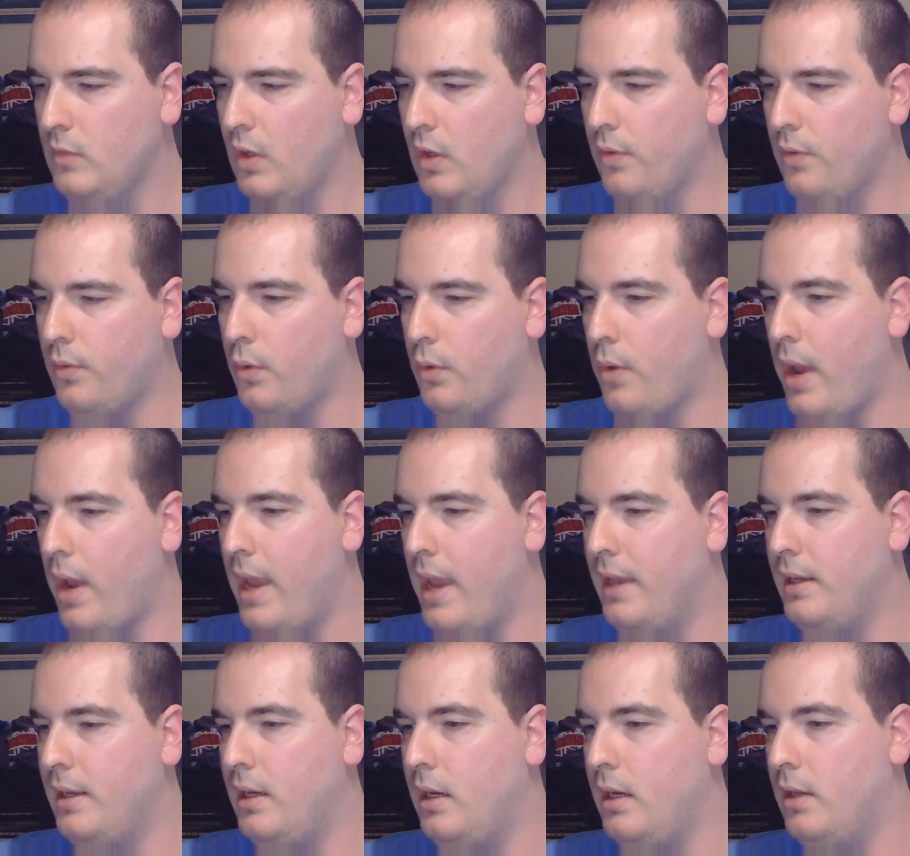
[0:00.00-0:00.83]

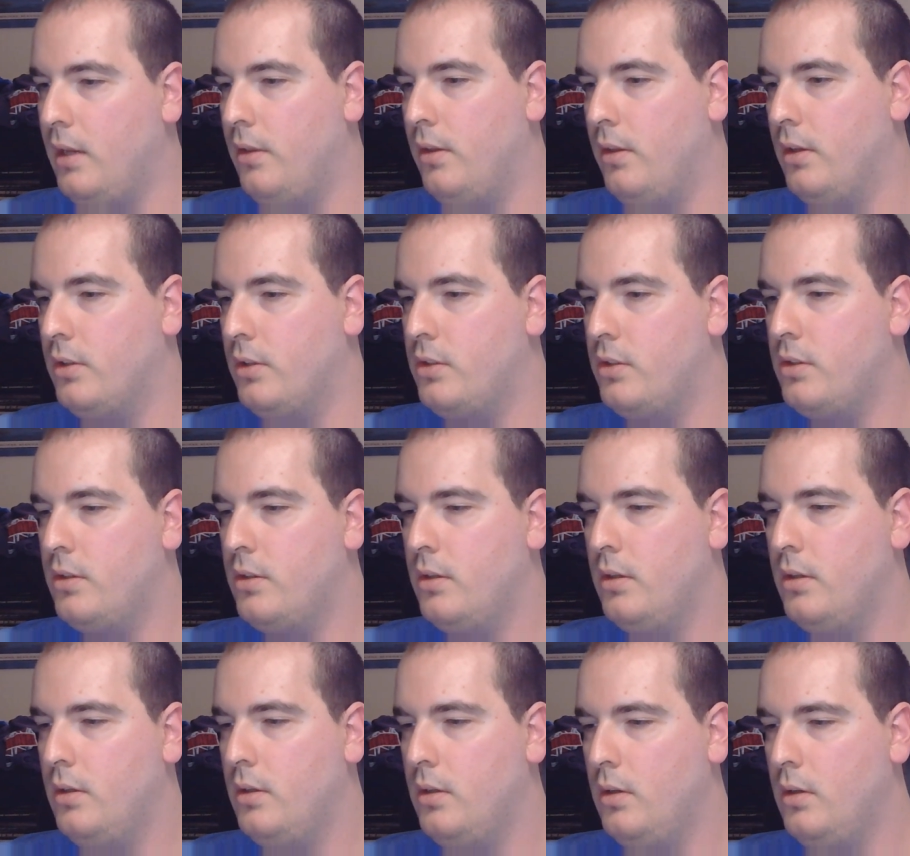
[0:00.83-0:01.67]
variety in
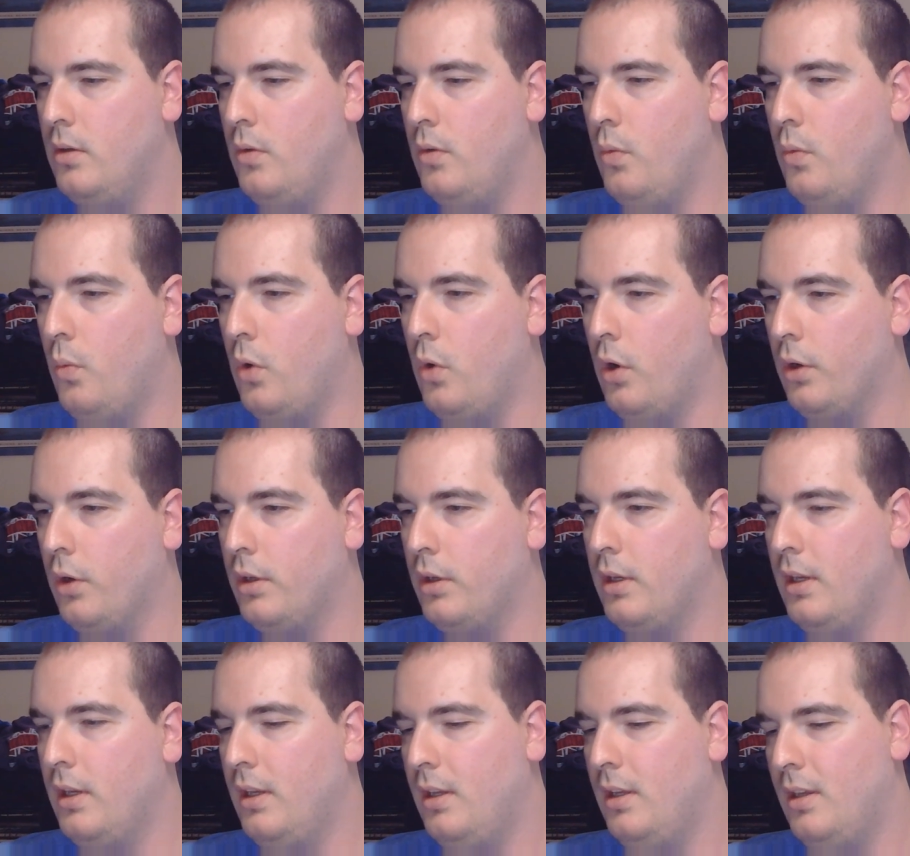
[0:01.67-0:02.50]
this
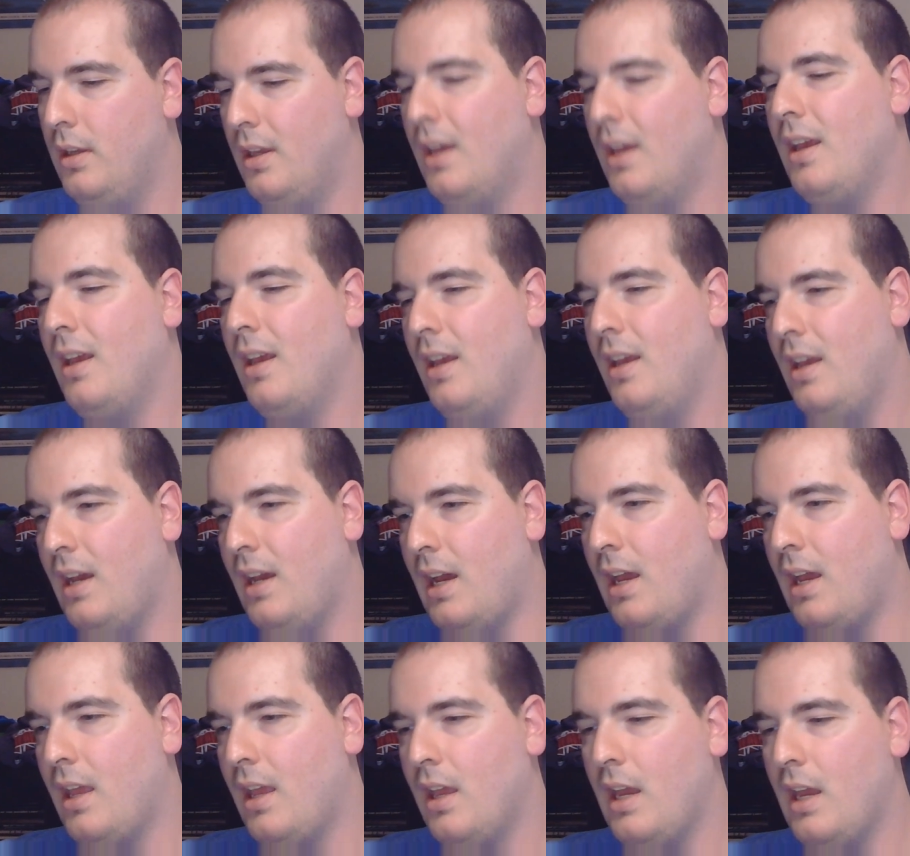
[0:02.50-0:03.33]
work.
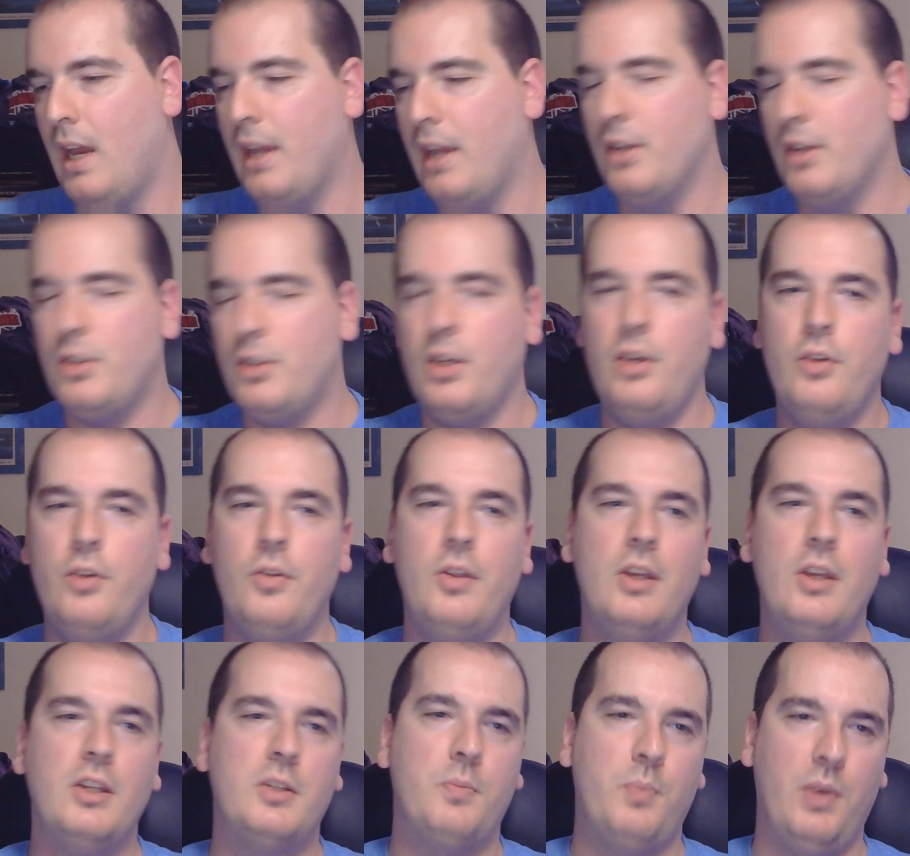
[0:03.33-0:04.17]
I can show
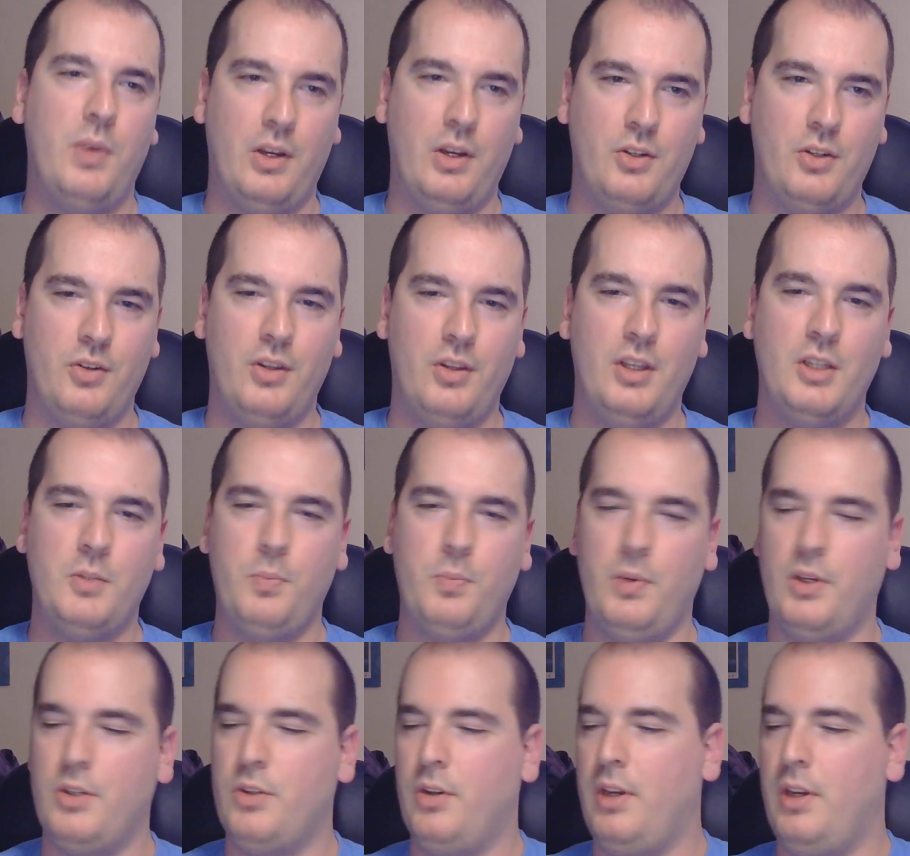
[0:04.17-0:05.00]
you this picture. This
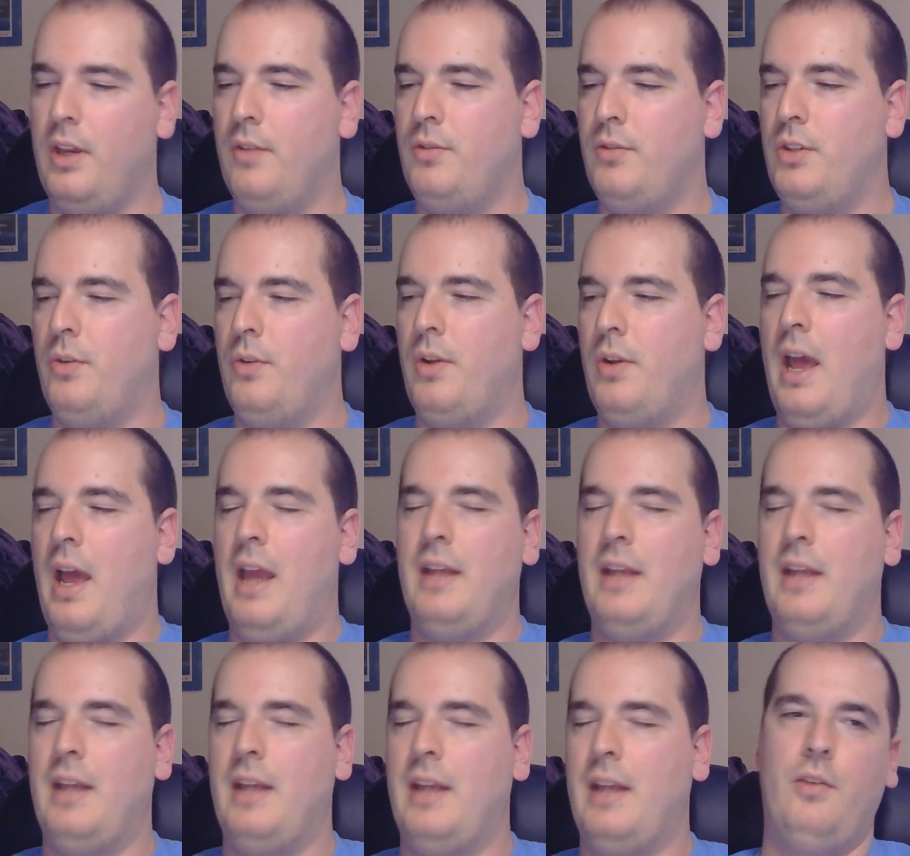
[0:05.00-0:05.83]
picture gives you an
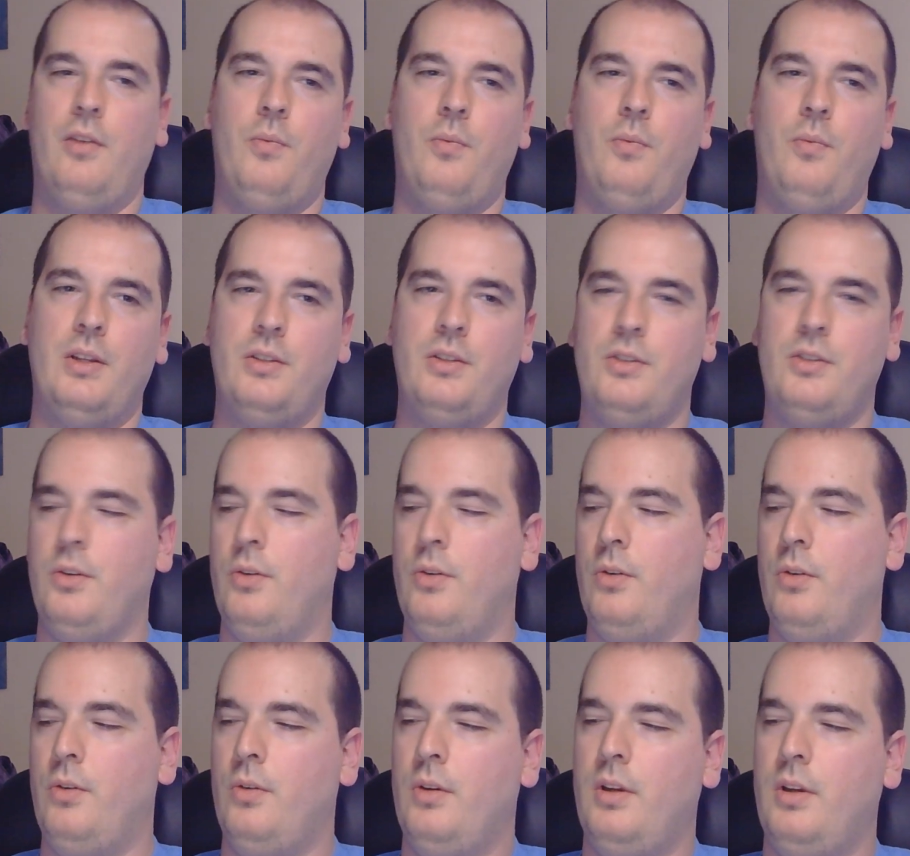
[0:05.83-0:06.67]
idea of what
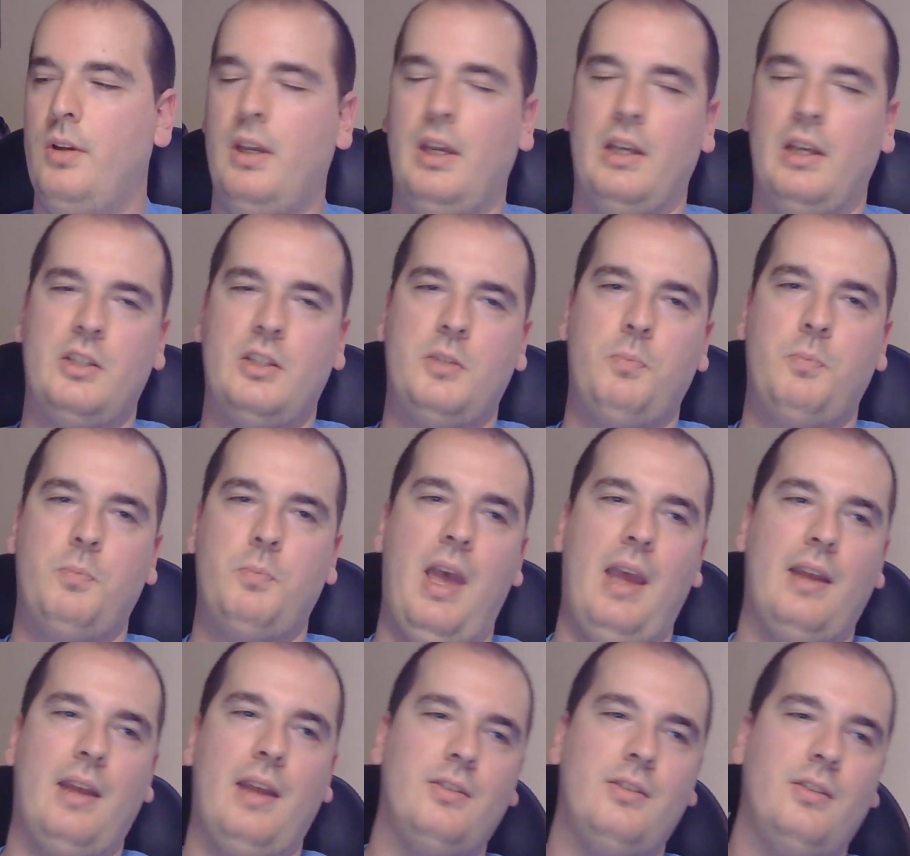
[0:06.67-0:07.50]
to
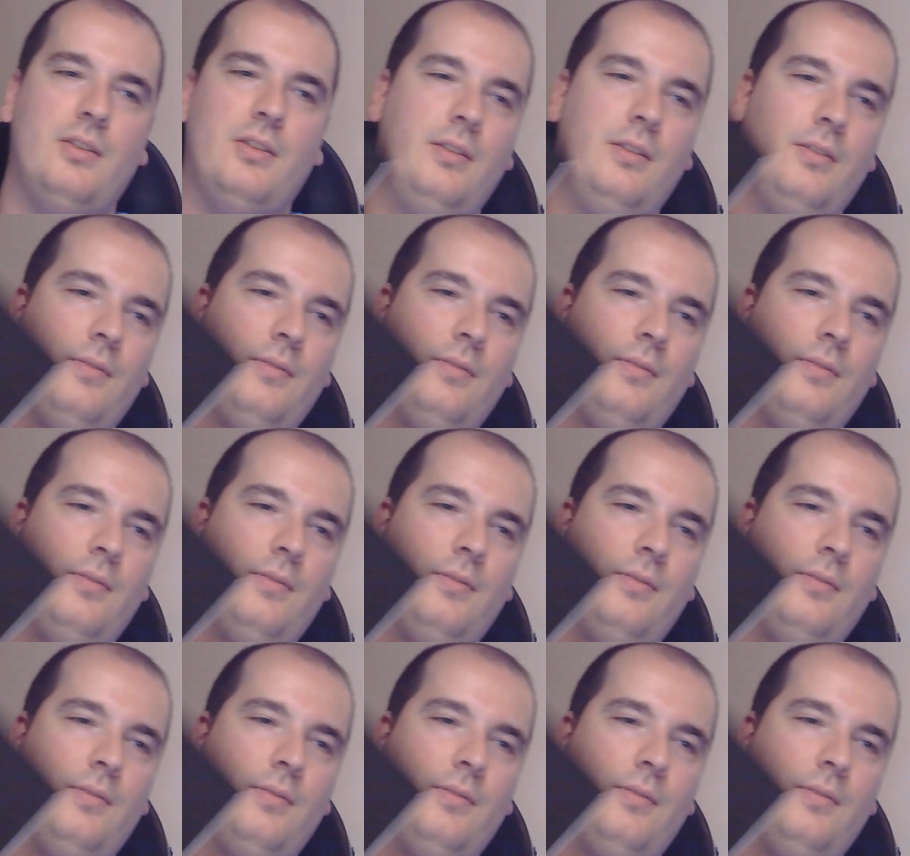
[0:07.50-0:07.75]
expect.